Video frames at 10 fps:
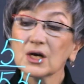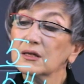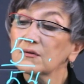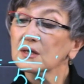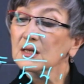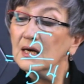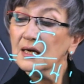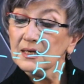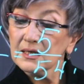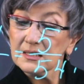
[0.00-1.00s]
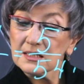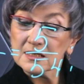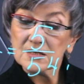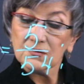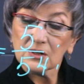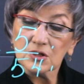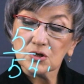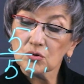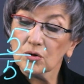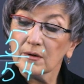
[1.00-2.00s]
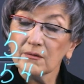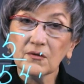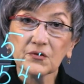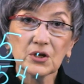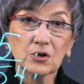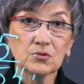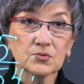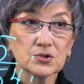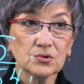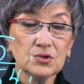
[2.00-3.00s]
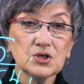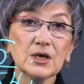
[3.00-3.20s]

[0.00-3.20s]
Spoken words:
The only thing is that in the second case,